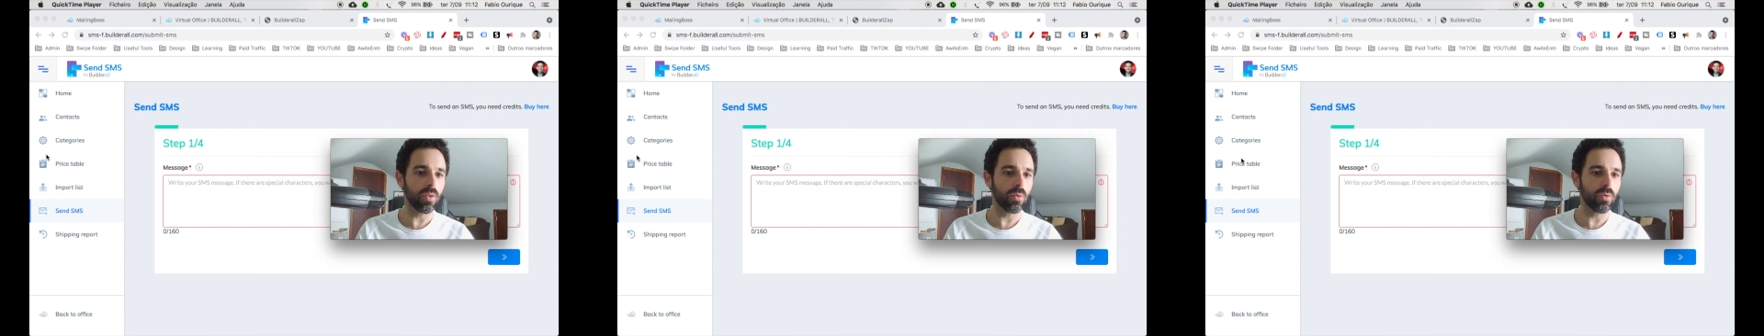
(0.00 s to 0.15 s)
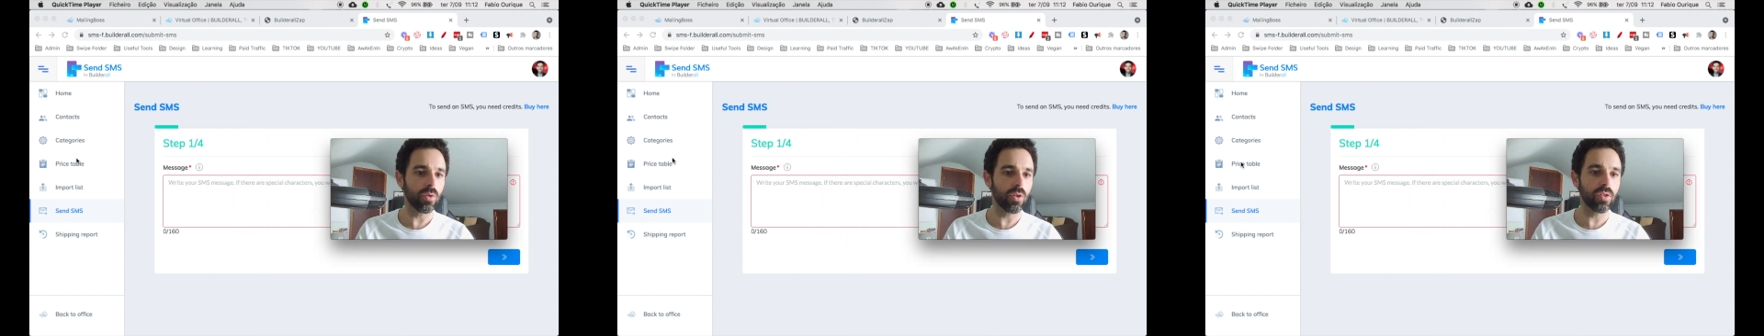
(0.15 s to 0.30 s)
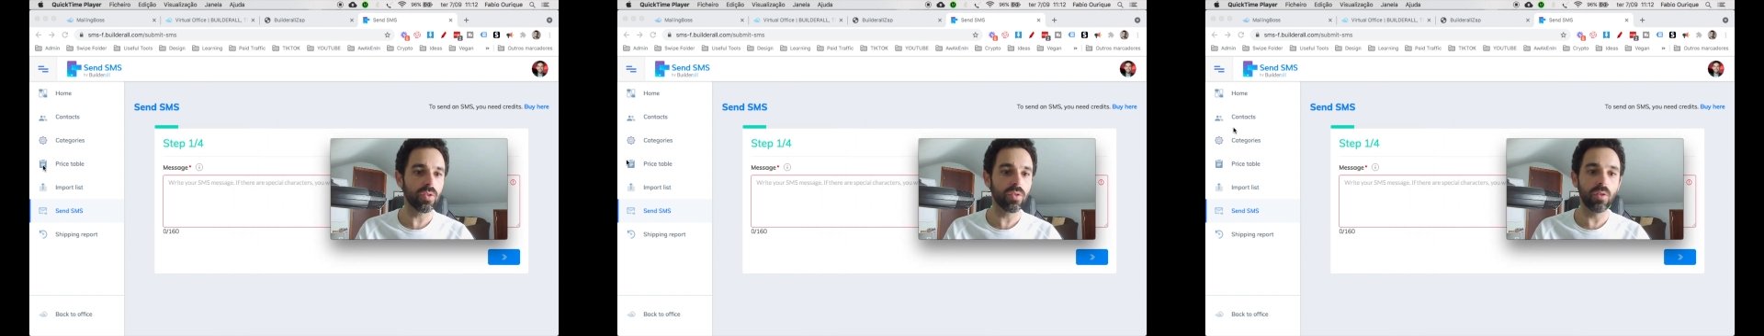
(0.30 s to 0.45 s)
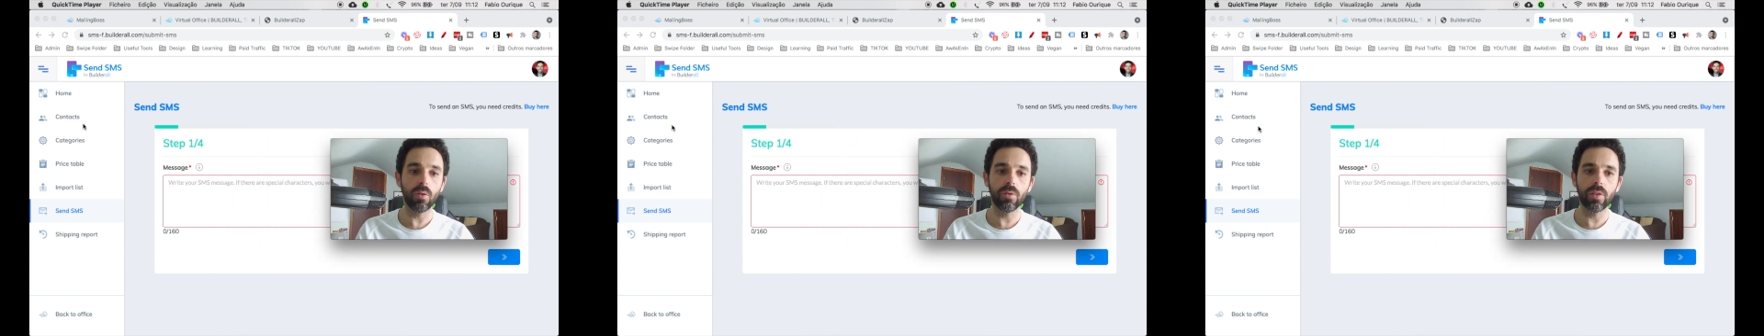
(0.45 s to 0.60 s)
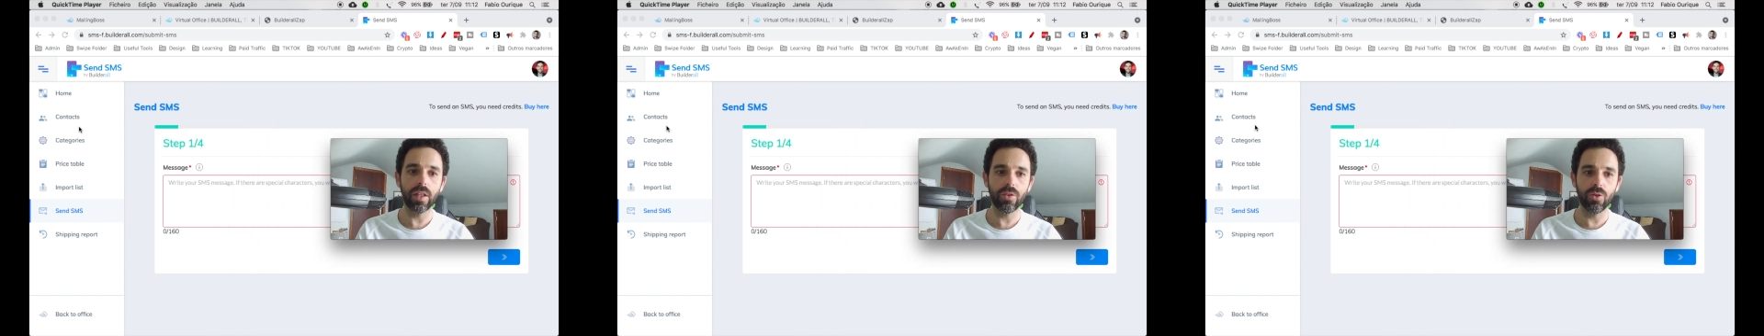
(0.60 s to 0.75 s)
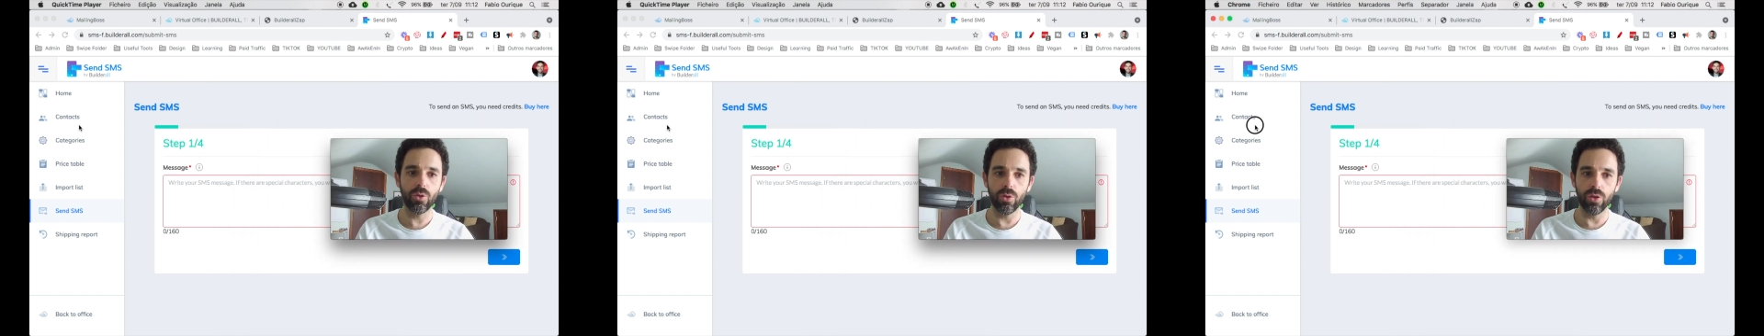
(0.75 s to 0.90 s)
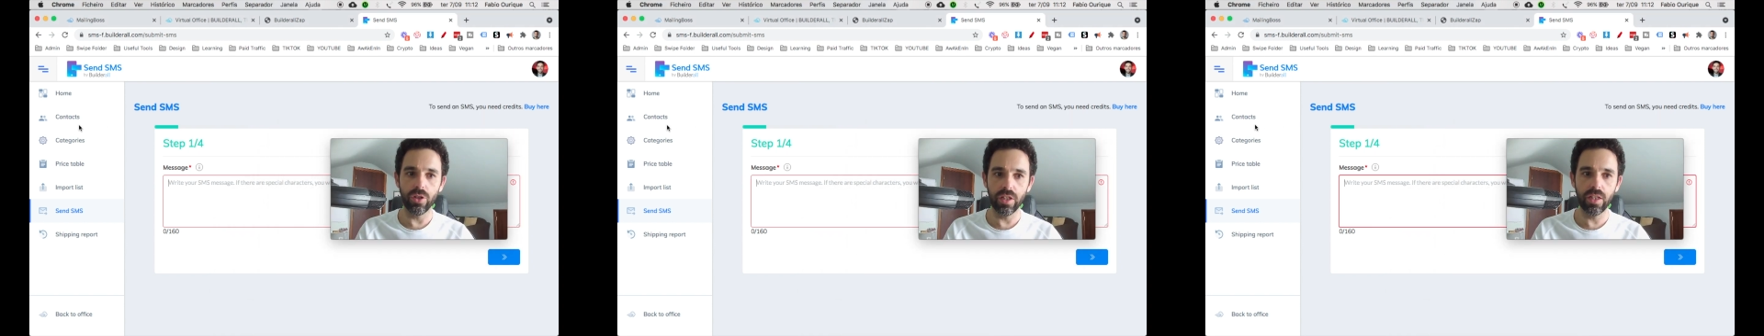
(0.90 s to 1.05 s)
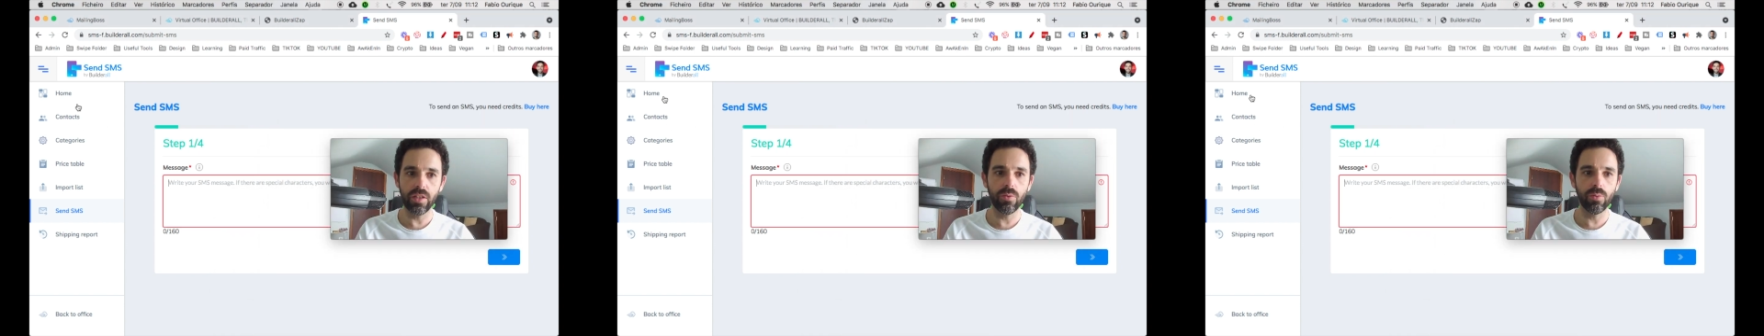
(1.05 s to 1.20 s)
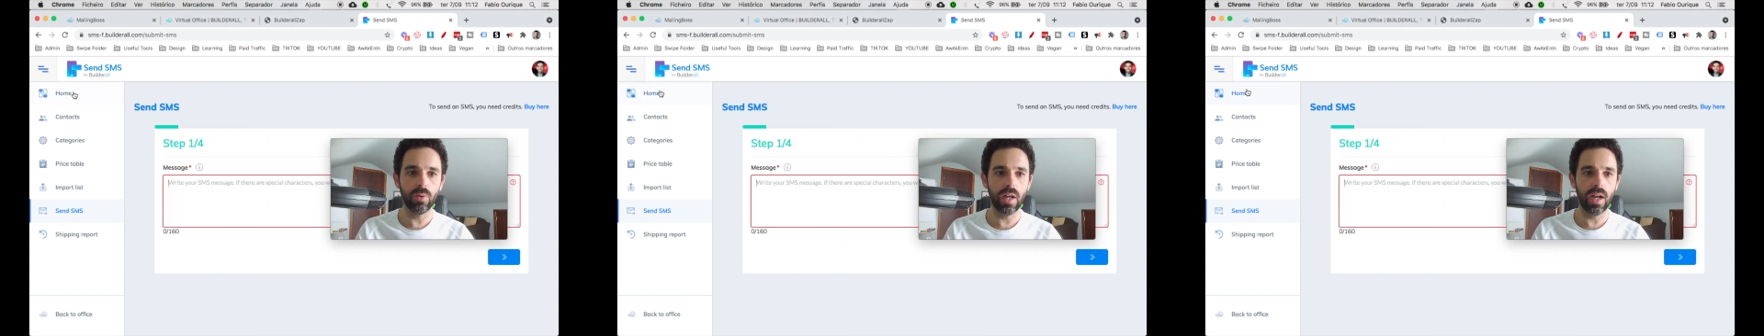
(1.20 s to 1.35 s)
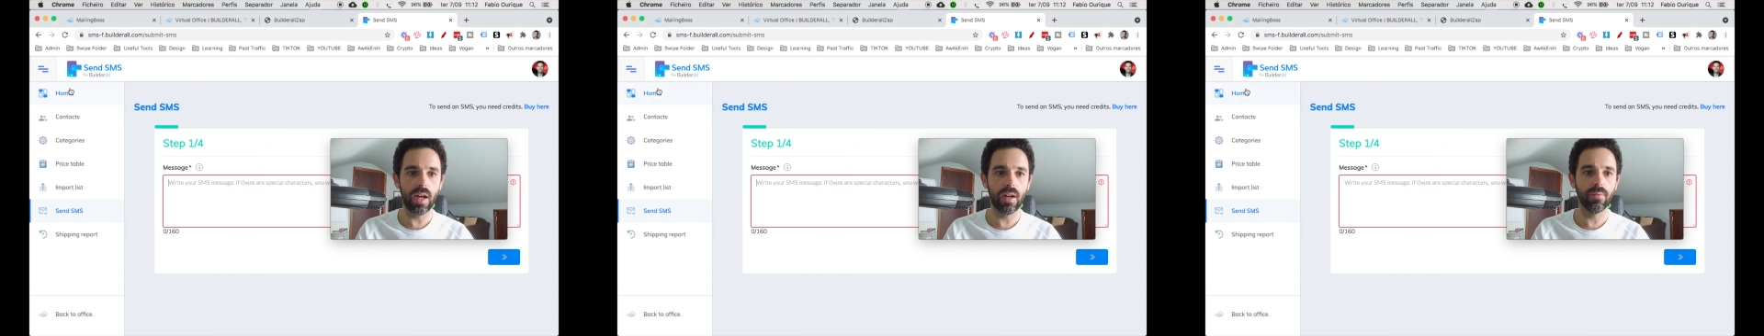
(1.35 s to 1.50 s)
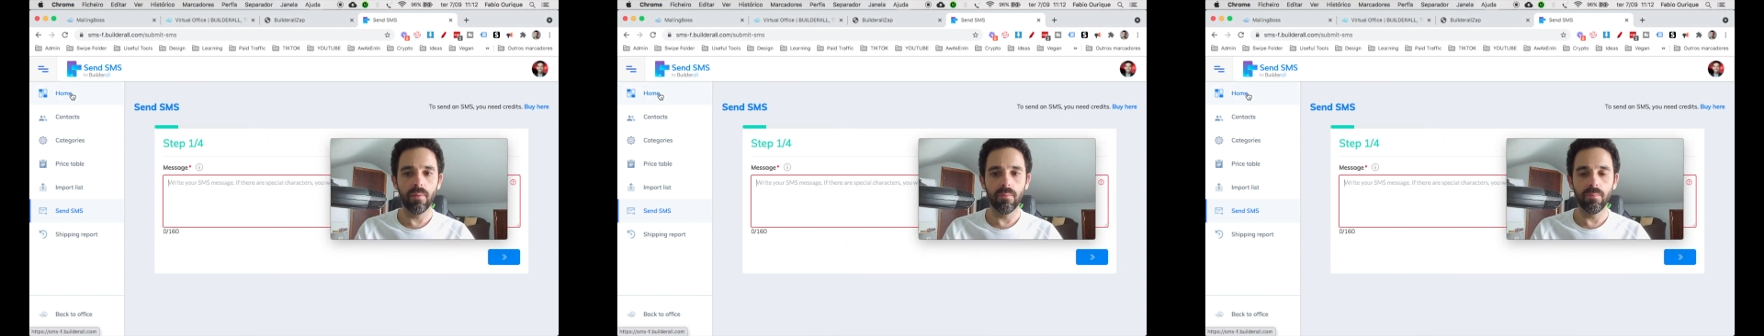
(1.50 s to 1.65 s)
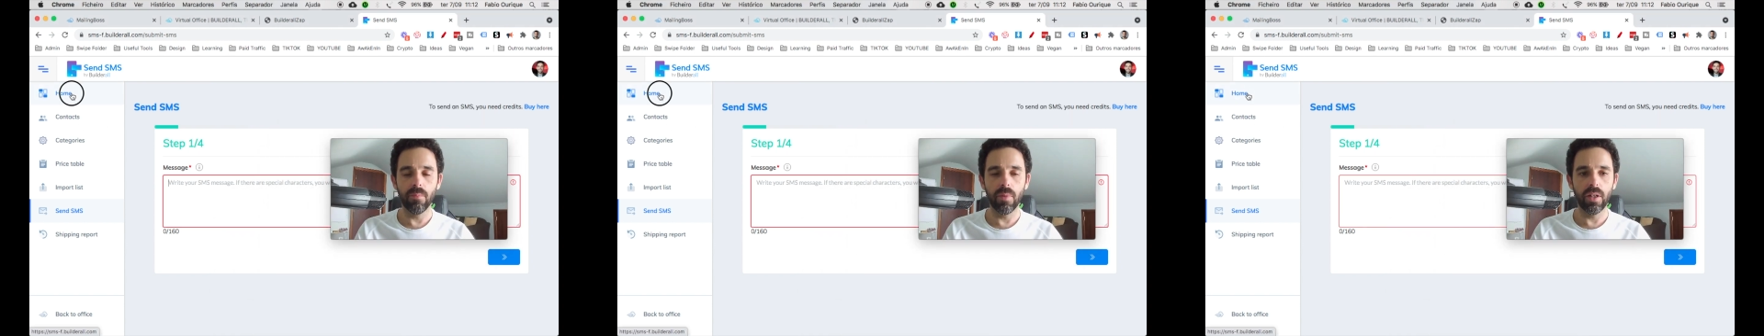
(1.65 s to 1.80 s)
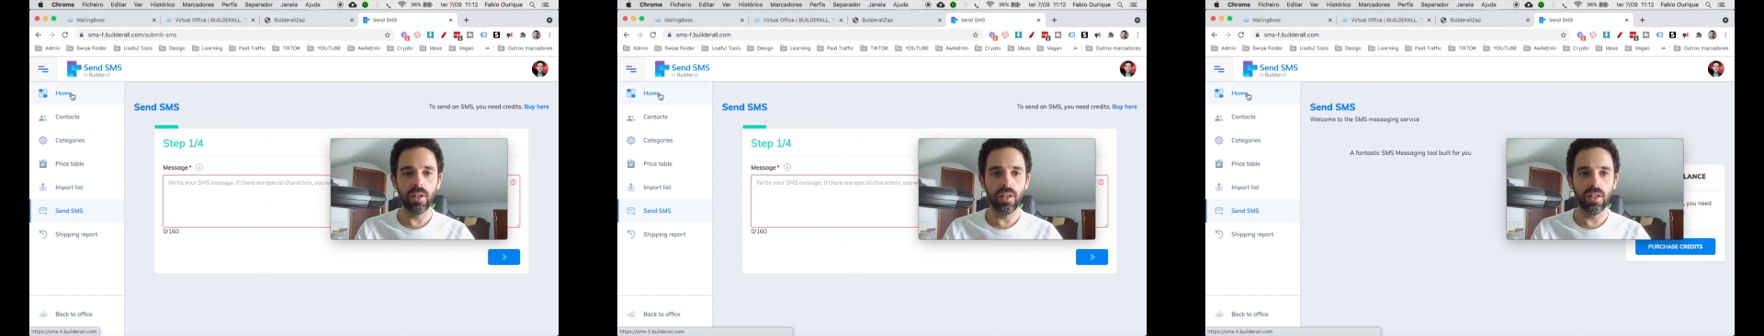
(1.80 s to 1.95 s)
just note that you need to have
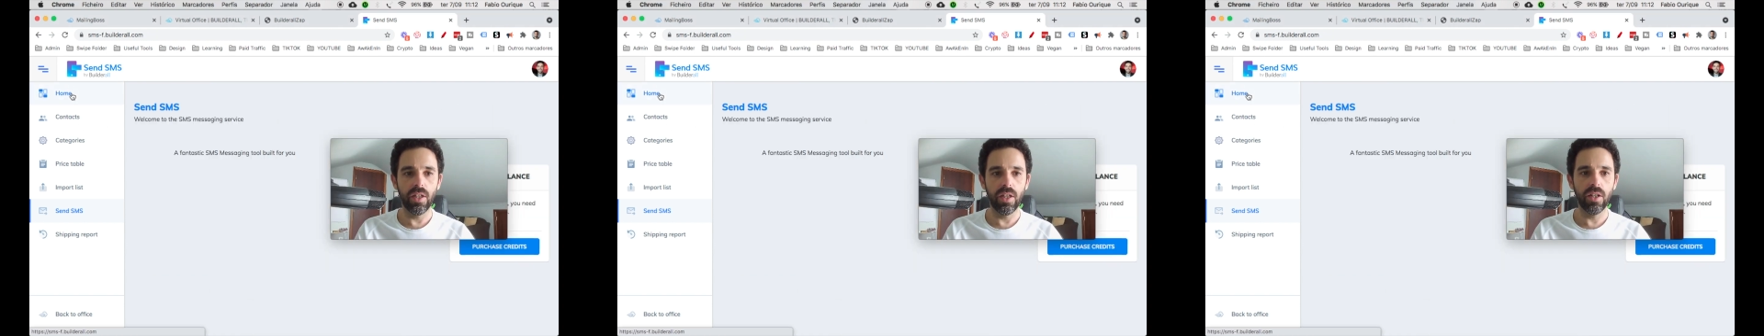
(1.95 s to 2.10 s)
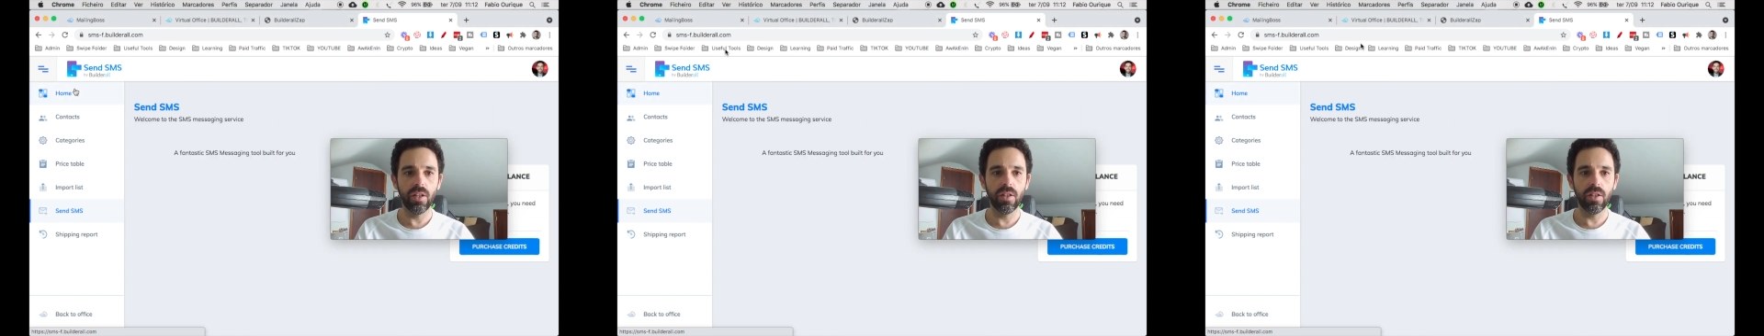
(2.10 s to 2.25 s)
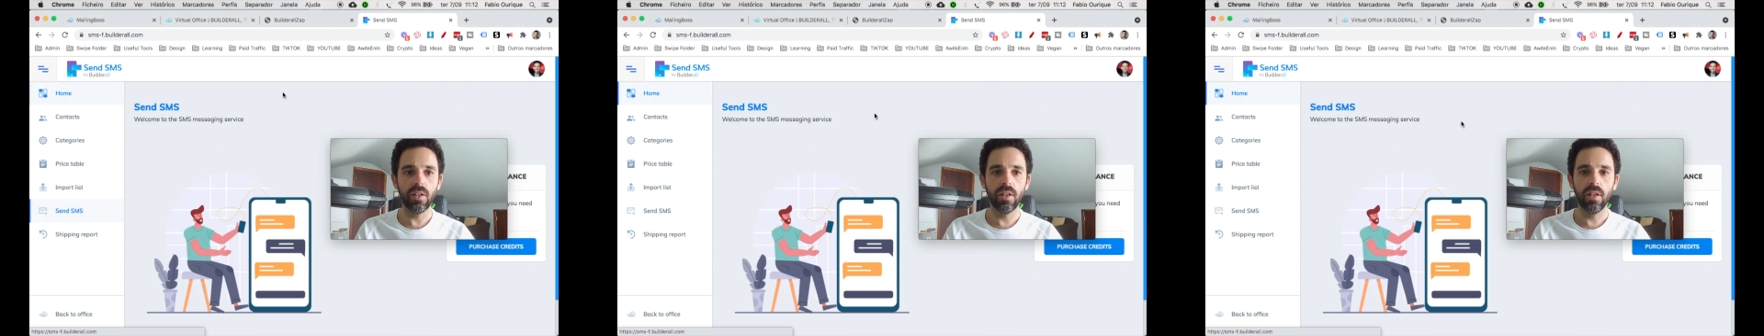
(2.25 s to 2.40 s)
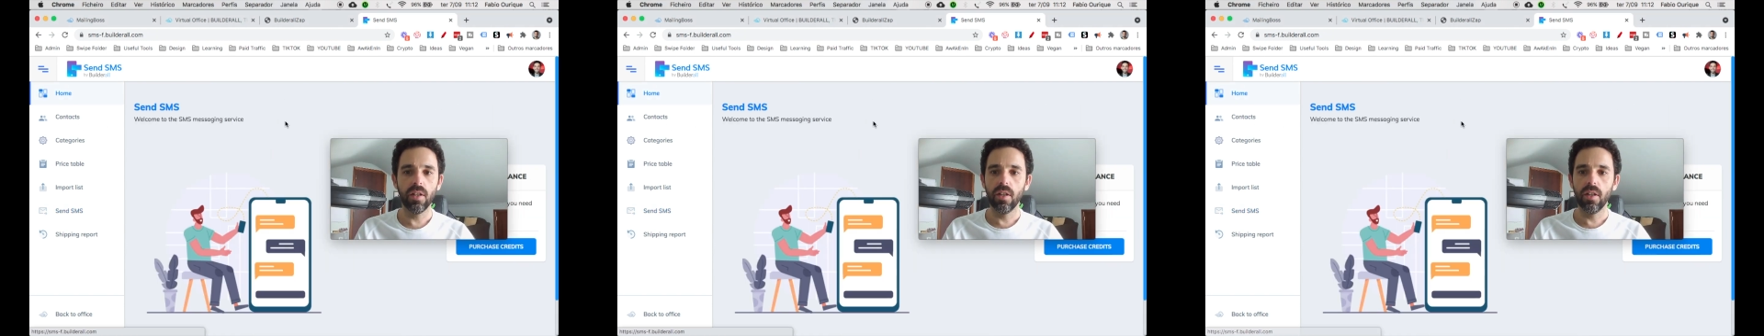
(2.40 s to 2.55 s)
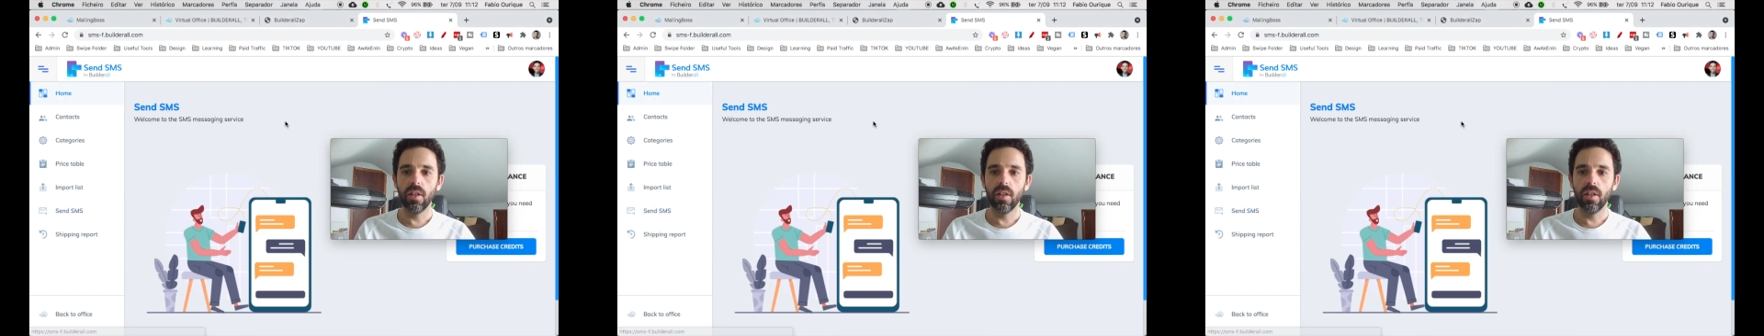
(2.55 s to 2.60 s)
money here